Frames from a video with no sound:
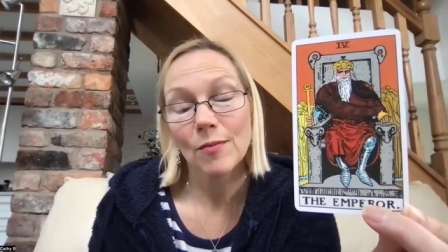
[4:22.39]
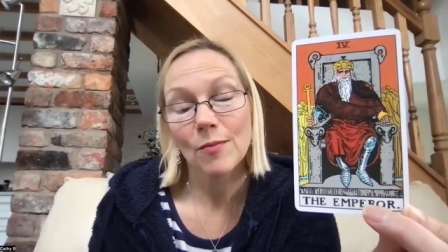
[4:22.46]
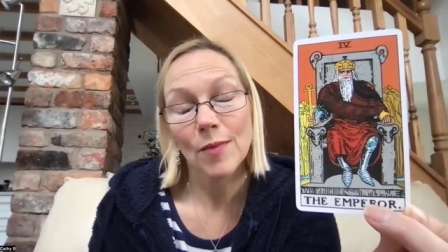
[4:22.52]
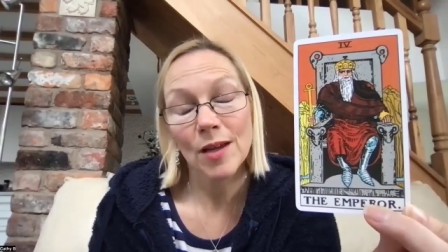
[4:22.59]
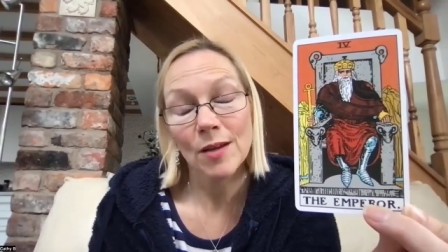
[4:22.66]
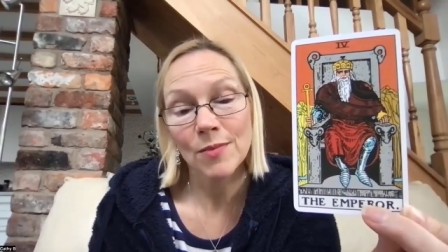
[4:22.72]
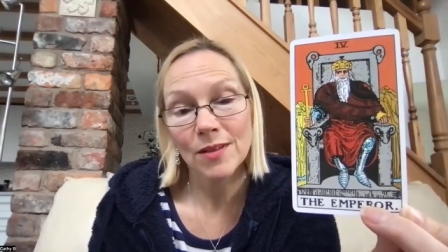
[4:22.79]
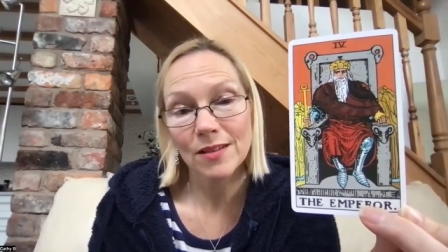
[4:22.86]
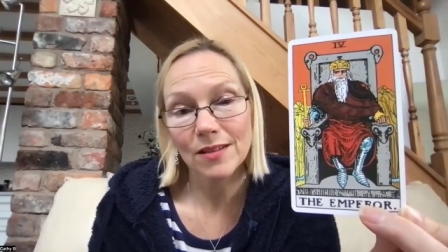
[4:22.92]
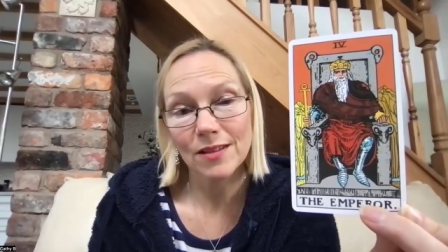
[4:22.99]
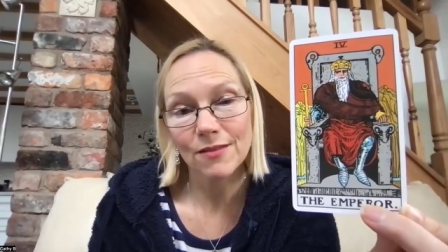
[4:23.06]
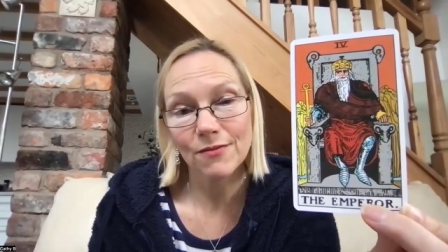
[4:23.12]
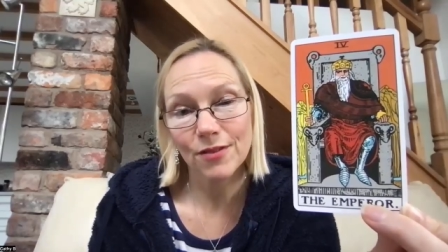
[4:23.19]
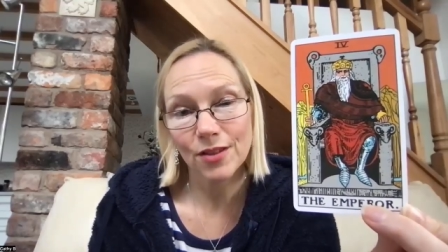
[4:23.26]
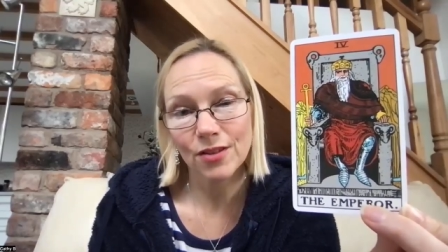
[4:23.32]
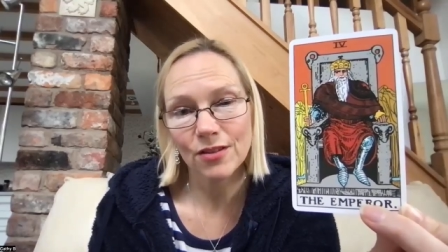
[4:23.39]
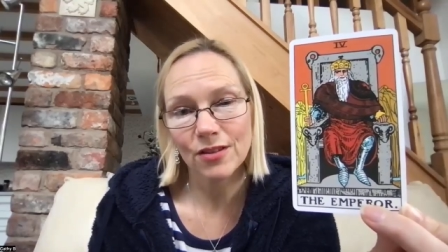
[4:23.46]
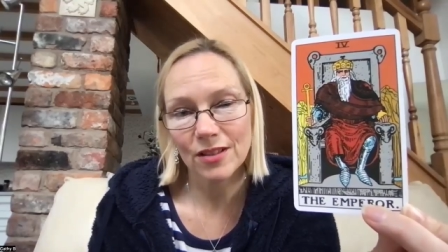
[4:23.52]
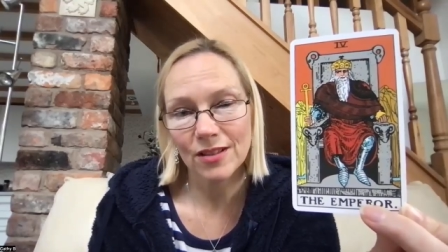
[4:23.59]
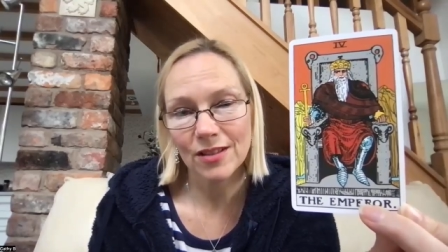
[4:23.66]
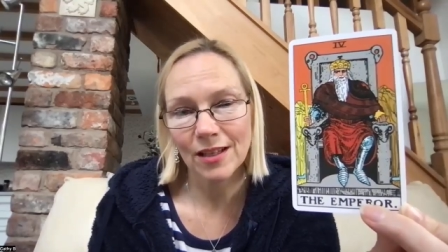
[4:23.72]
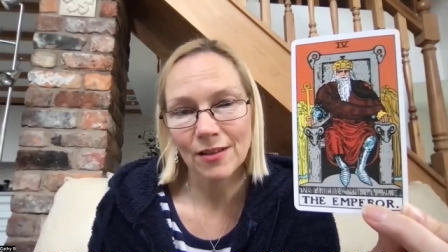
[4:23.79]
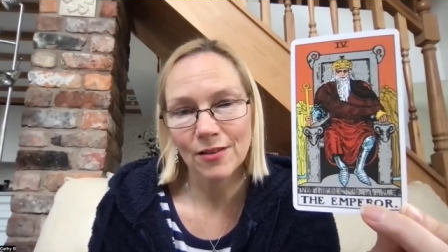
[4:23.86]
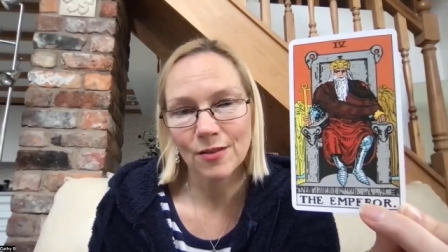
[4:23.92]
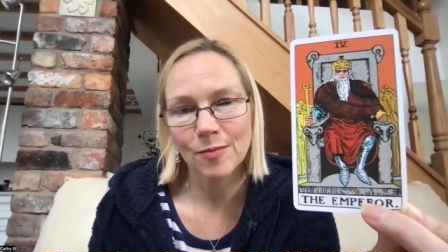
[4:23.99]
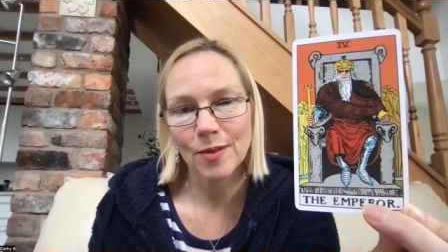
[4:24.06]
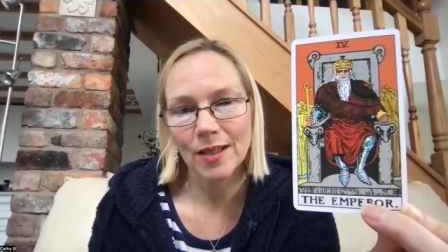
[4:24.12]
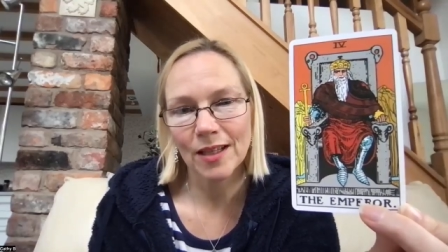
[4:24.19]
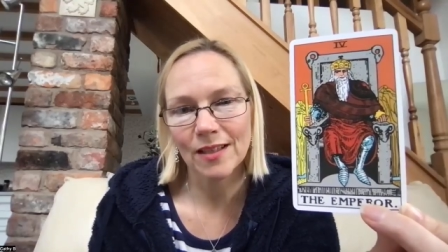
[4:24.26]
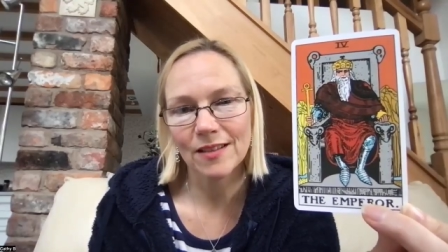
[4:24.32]
Maybe it's for you to stand up
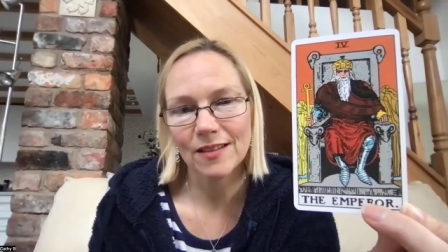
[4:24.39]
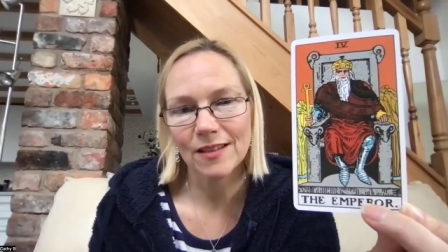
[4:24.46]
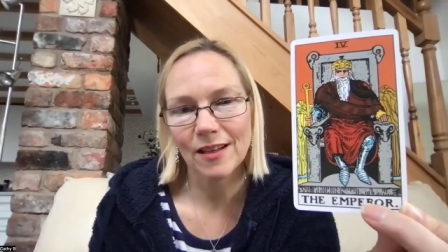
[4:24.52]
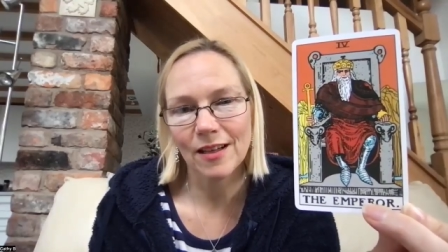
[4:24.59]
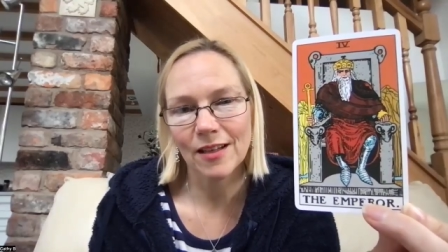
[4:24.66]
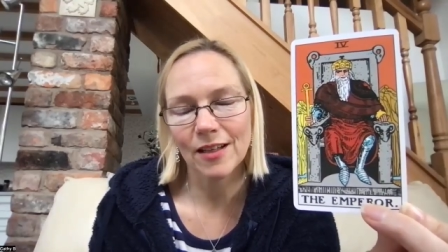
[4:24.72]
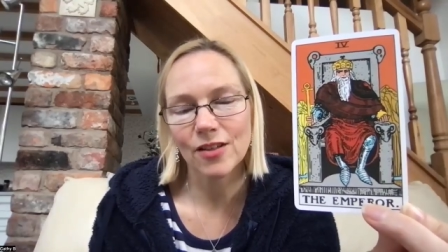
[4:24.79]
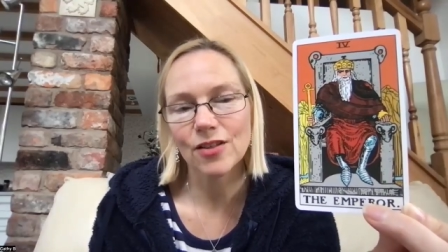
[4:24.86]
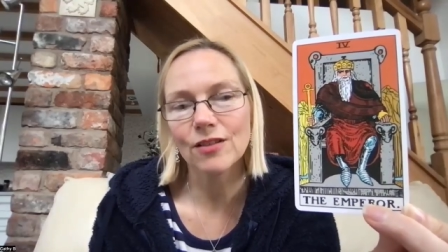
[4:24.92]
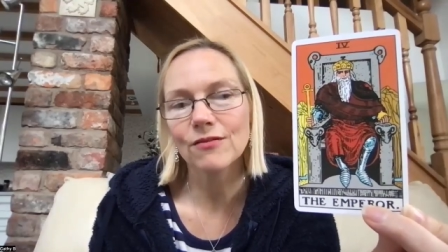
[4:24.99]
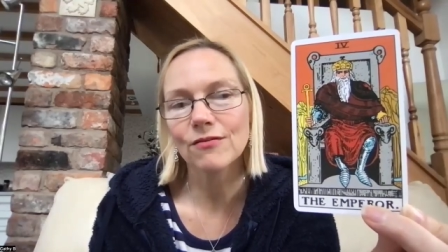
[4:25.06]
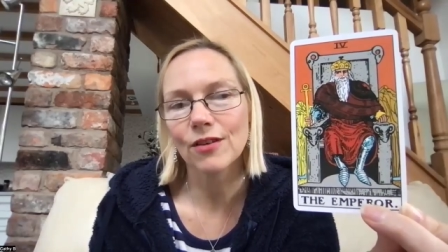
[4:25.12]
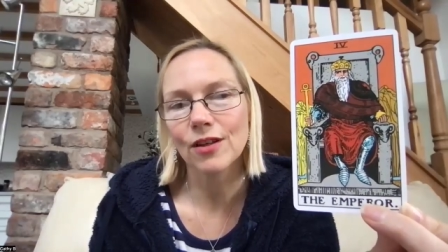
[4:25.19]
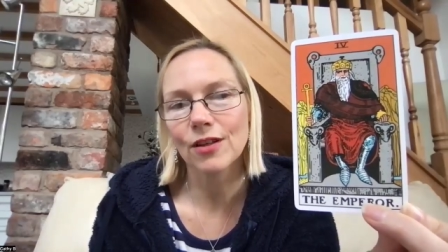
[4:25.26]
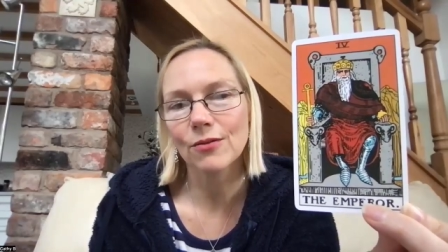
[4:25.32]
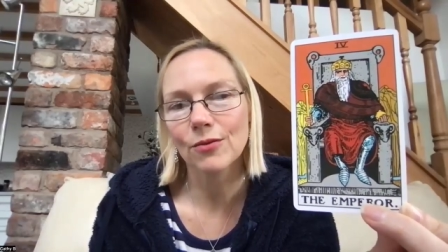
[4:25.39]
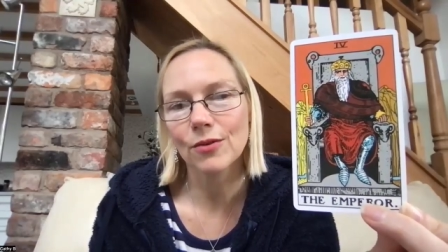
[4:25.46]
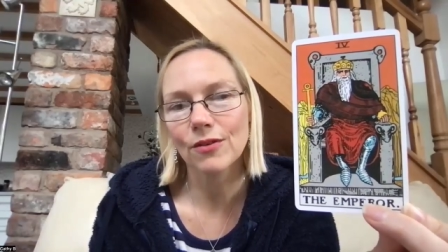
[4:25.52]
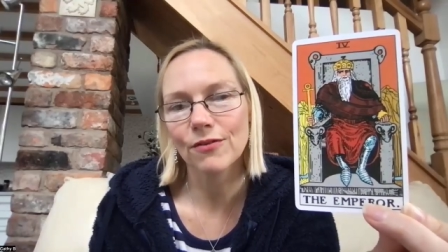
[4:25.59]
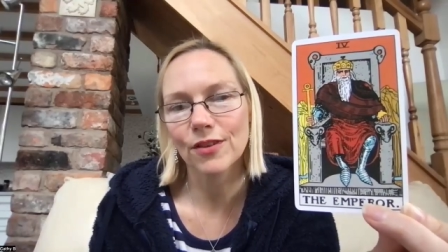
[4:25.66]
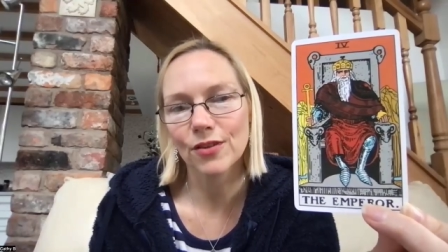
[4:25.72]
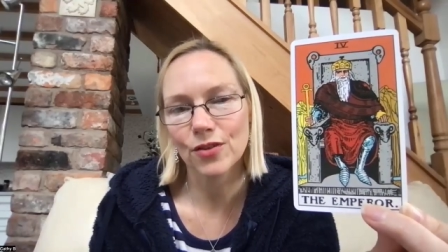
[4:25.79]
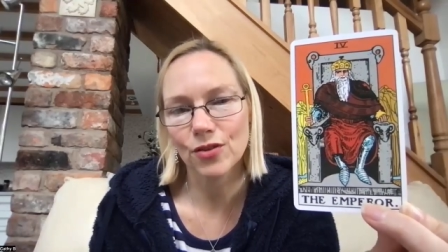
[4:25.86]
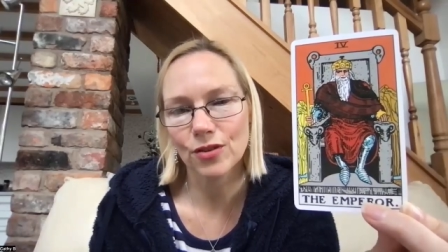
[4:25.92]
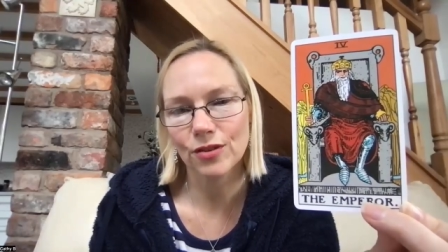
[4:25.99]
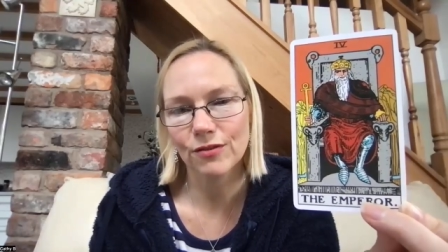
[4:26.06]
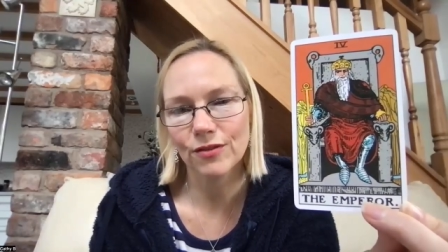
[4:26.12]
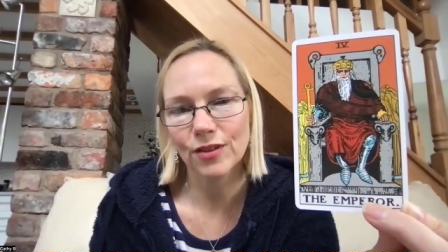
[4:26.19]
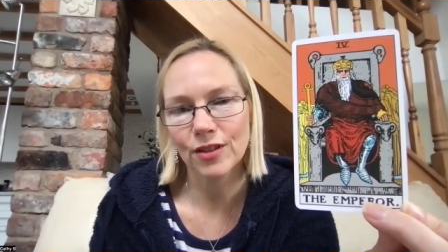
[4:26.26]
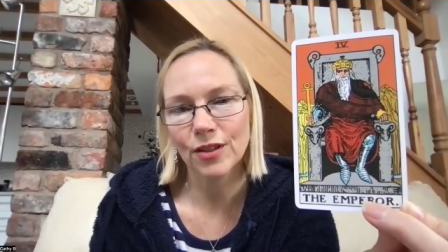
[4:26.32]
against that and actually follow what feels true
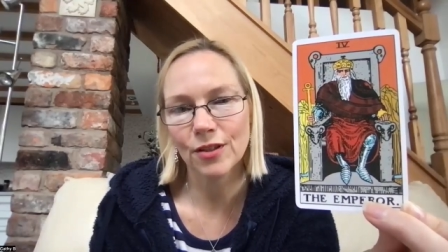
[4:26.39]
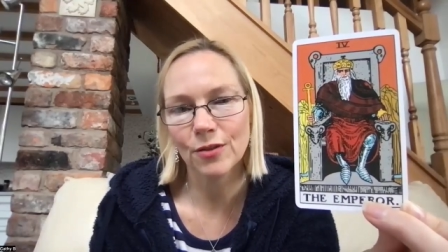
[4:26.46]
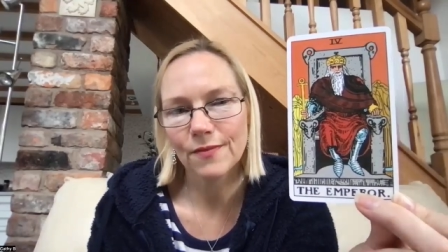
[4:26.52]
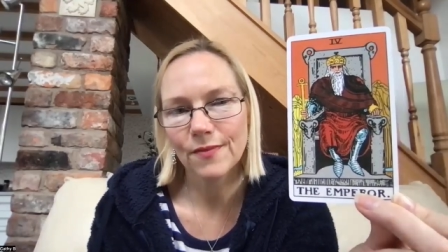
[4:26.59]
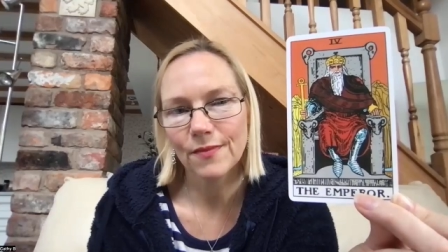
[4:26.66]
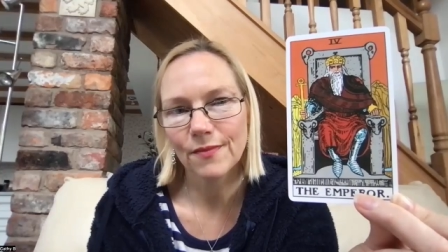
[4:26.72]
for you.